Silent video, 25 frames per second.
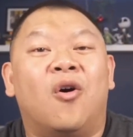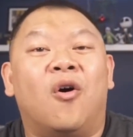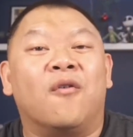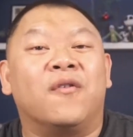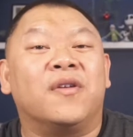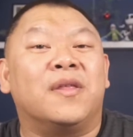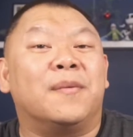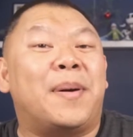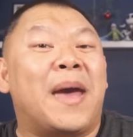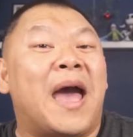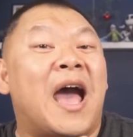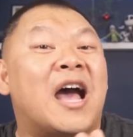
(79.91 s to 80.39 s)

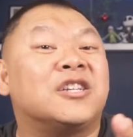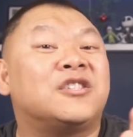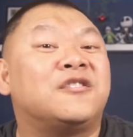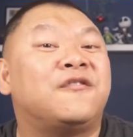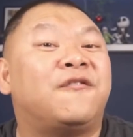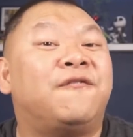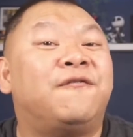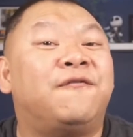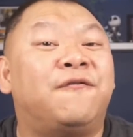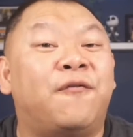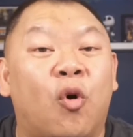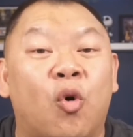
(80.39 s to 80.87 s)
Over the
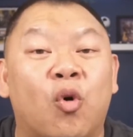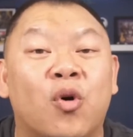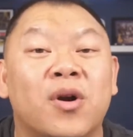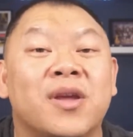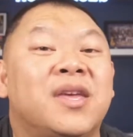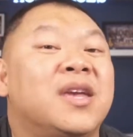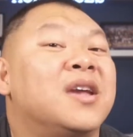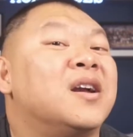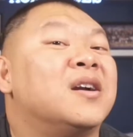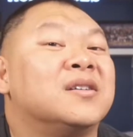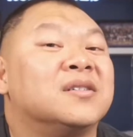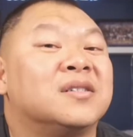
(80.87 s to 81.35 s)
past
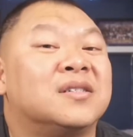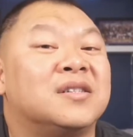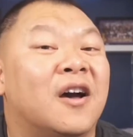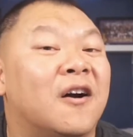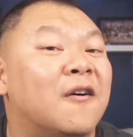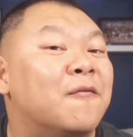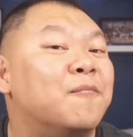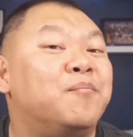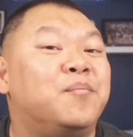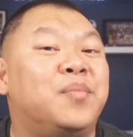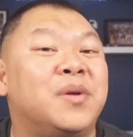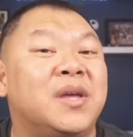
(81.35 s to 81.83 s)
4 years
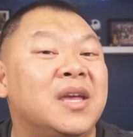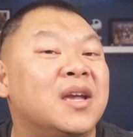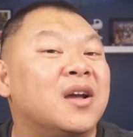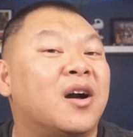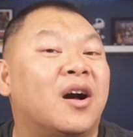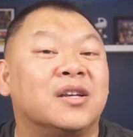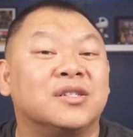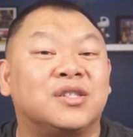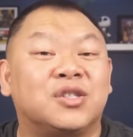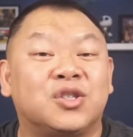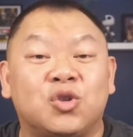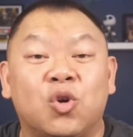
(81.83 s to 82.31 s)
of
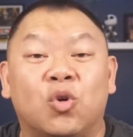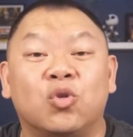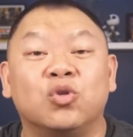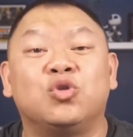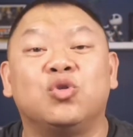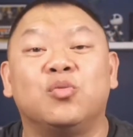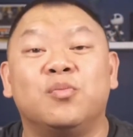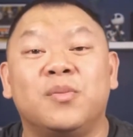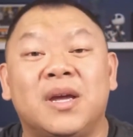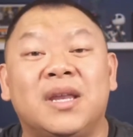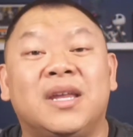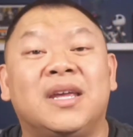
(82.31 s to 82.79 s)
being on
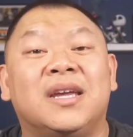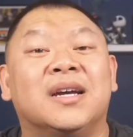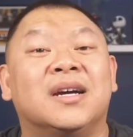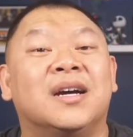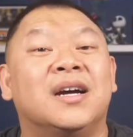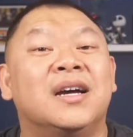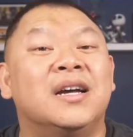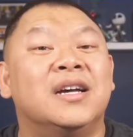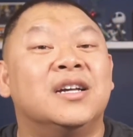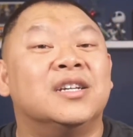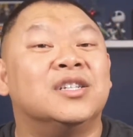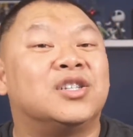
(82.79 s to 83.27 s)
social
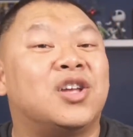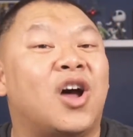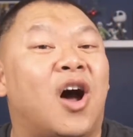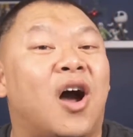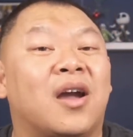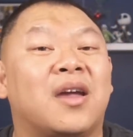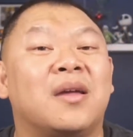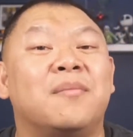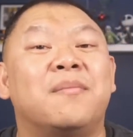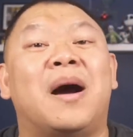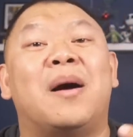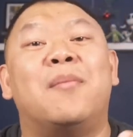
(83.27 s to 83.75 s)
media
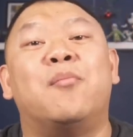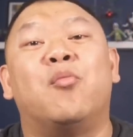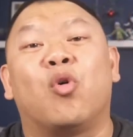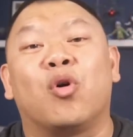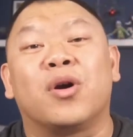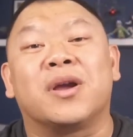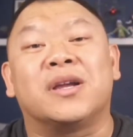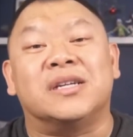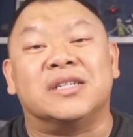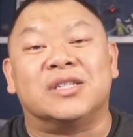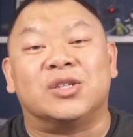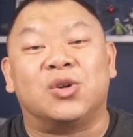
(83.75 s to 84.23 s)
talking about
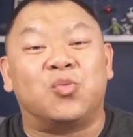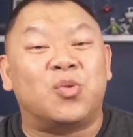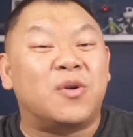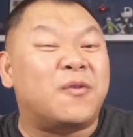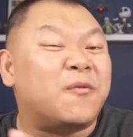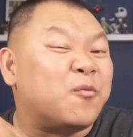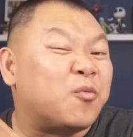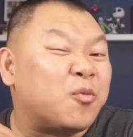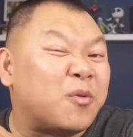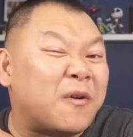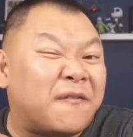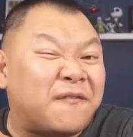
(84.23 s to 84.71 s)
mortgages,
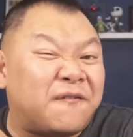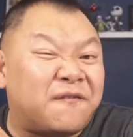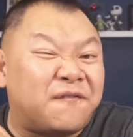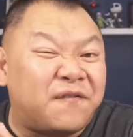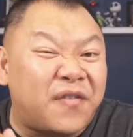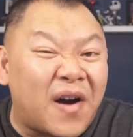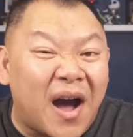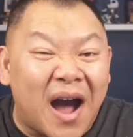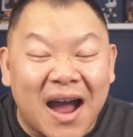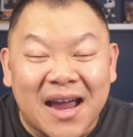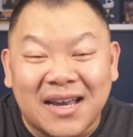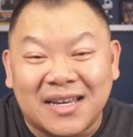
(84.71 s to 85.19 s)
we've
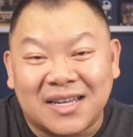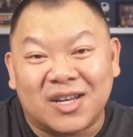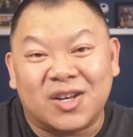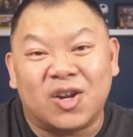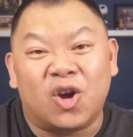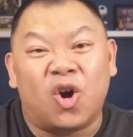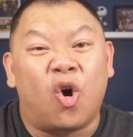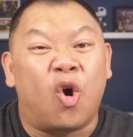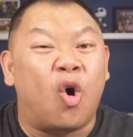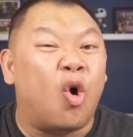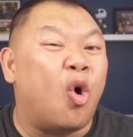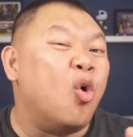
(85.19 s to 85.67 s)
refined
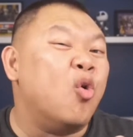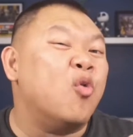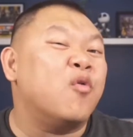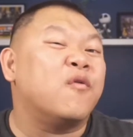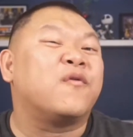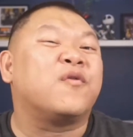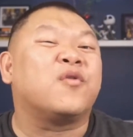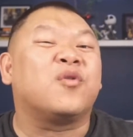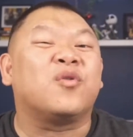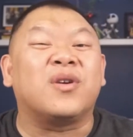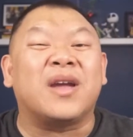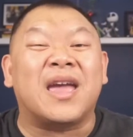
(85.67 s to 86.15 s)
it
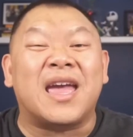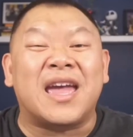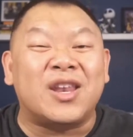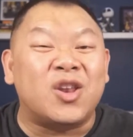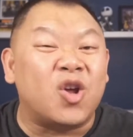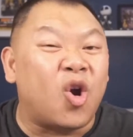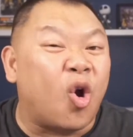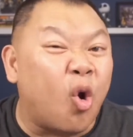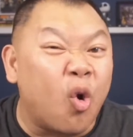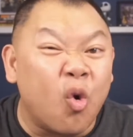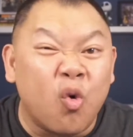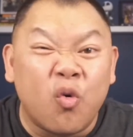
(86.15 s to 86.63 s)
over
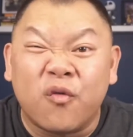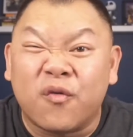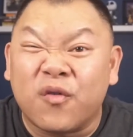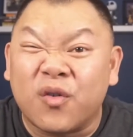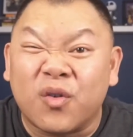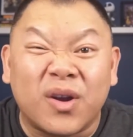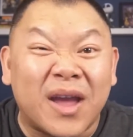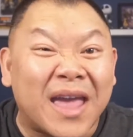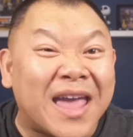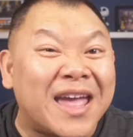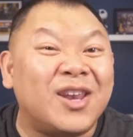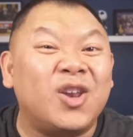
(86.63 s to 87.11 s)
and
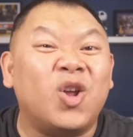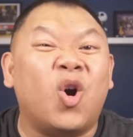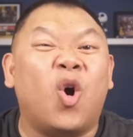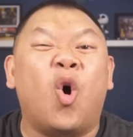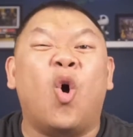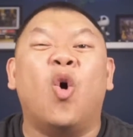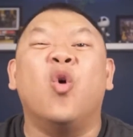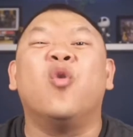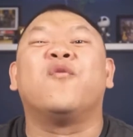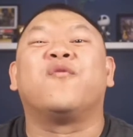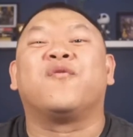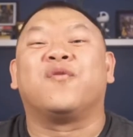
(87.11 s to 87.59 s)
over and
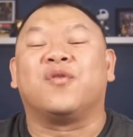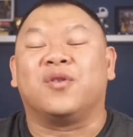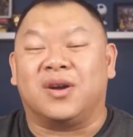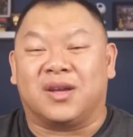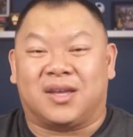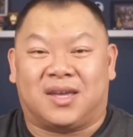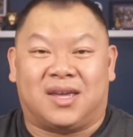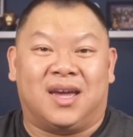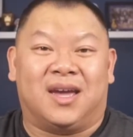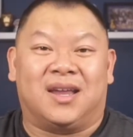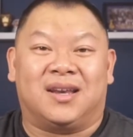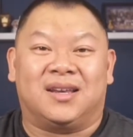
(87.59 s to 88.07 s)
over
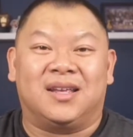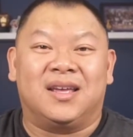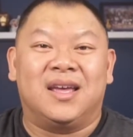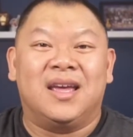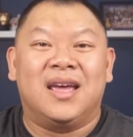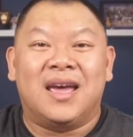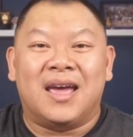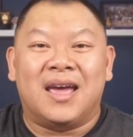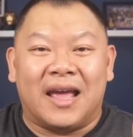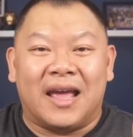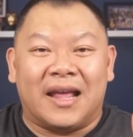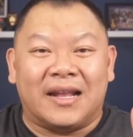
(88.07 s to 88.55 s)
again
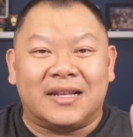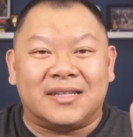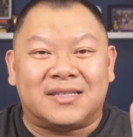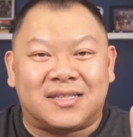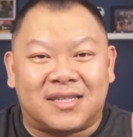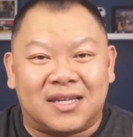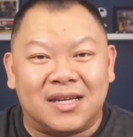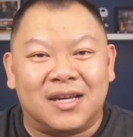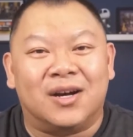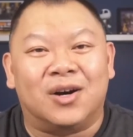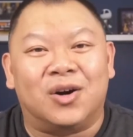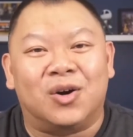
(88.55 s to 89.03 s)

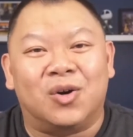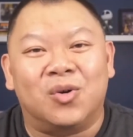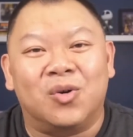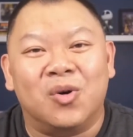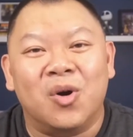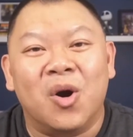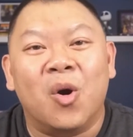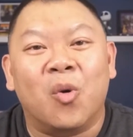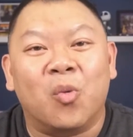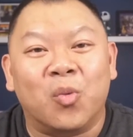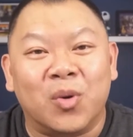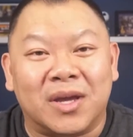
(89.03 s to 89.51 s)

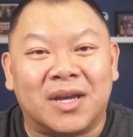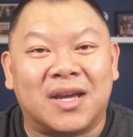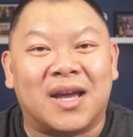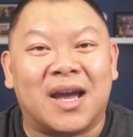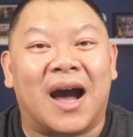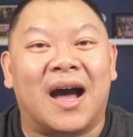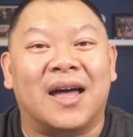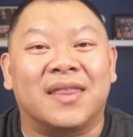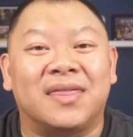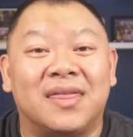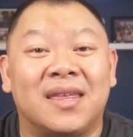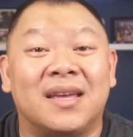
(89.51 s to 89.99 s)
until we
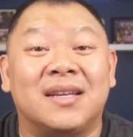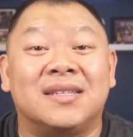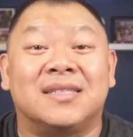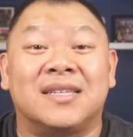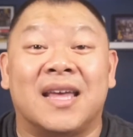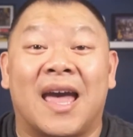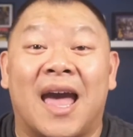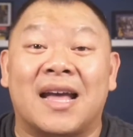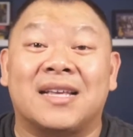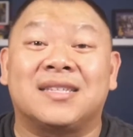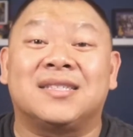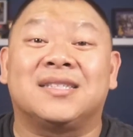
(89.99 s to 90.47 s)
got the
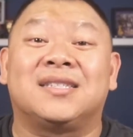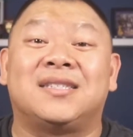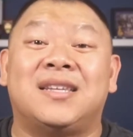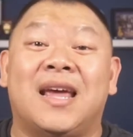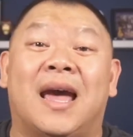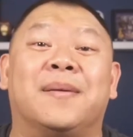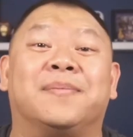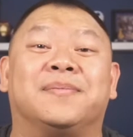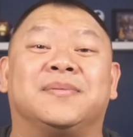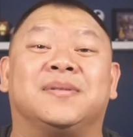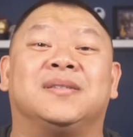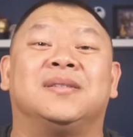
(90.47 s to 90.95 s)
exact
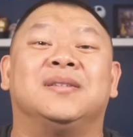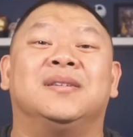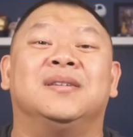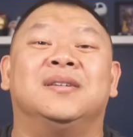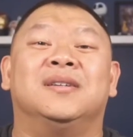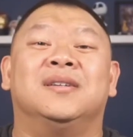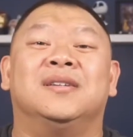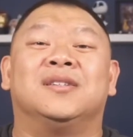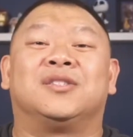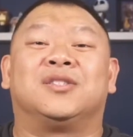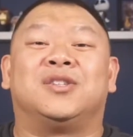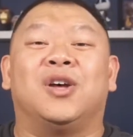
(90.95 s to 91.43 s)
steps.
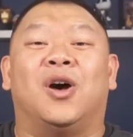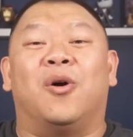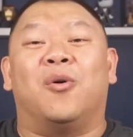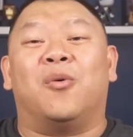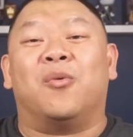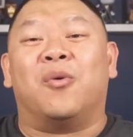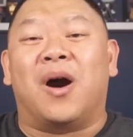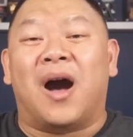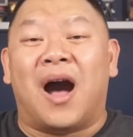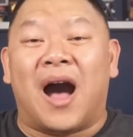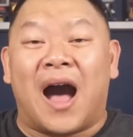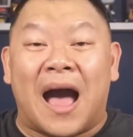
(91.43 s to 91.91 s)

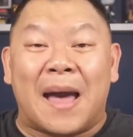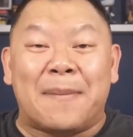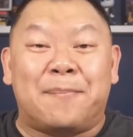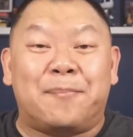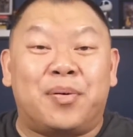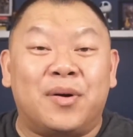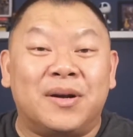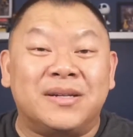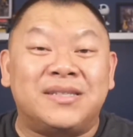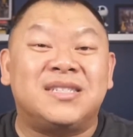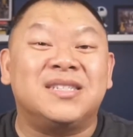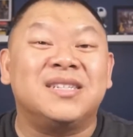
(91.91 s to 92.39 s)
So I
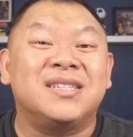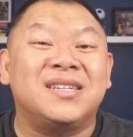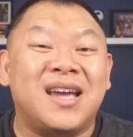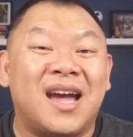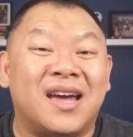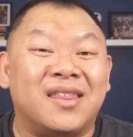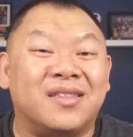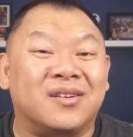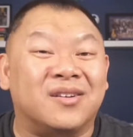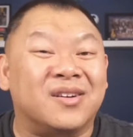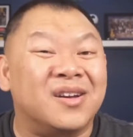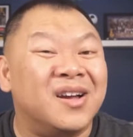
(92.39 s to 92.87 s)
put
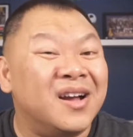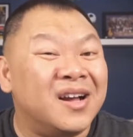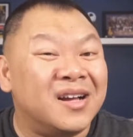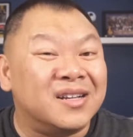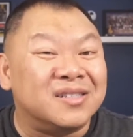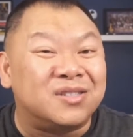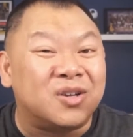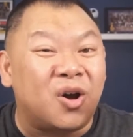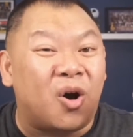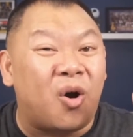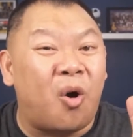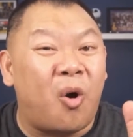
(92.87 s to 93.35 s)
together
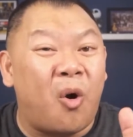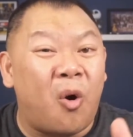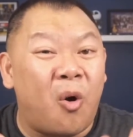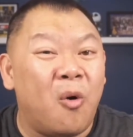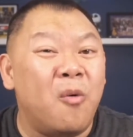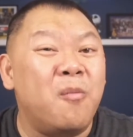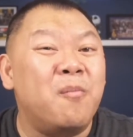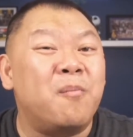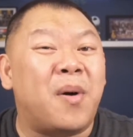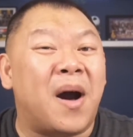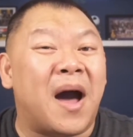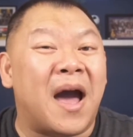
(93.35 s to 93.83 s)
the
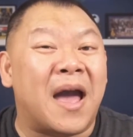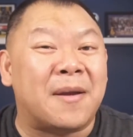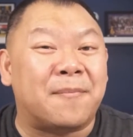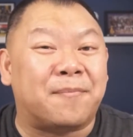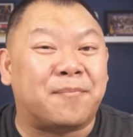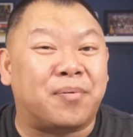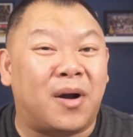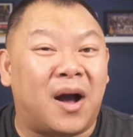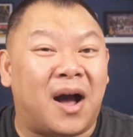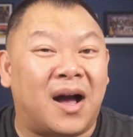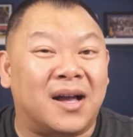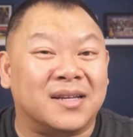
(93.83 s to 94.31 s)
home buying
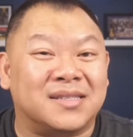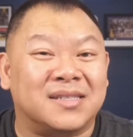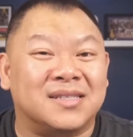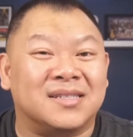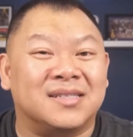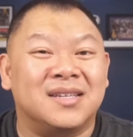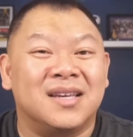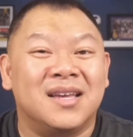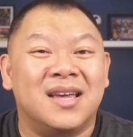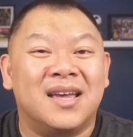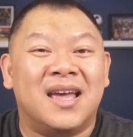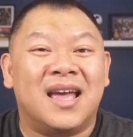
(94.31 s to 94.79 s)

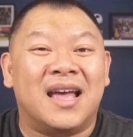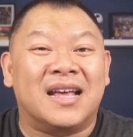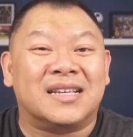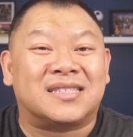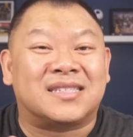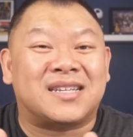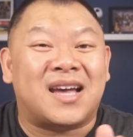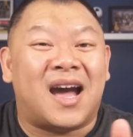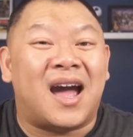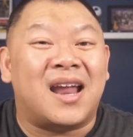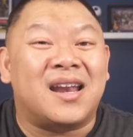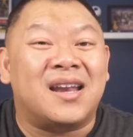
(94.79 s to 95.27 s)
process.
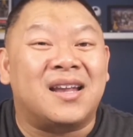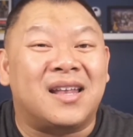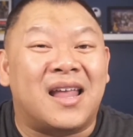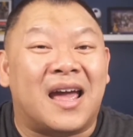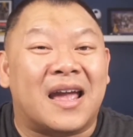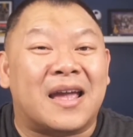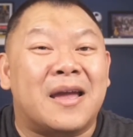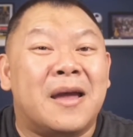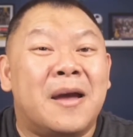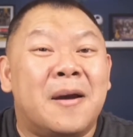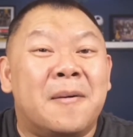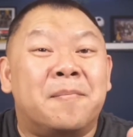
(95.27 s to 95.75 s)
It's kind of
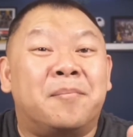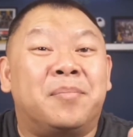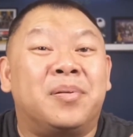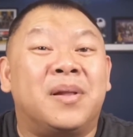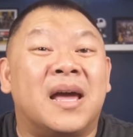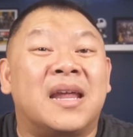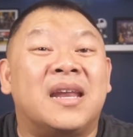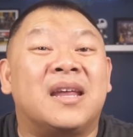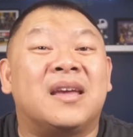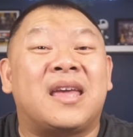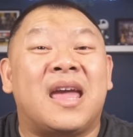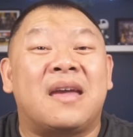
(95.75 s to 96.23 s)
like
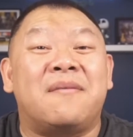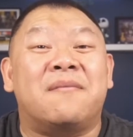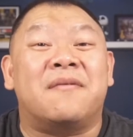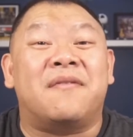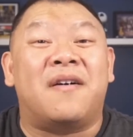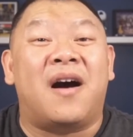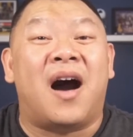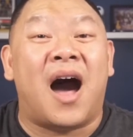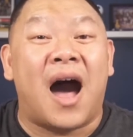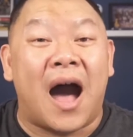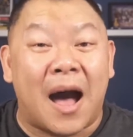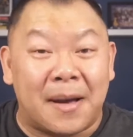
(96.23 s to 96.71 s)
playing a game
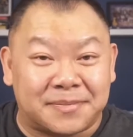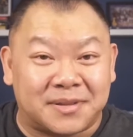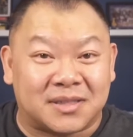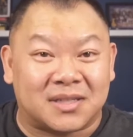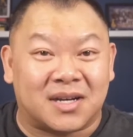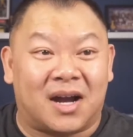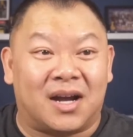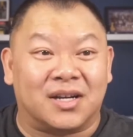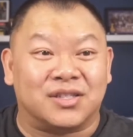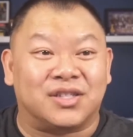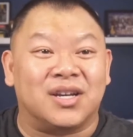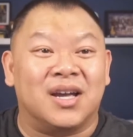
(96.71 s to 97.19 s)
of
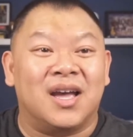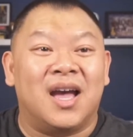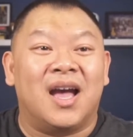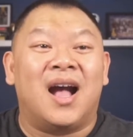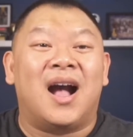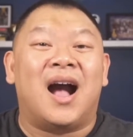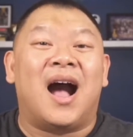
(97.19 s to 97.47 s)
hopscotch.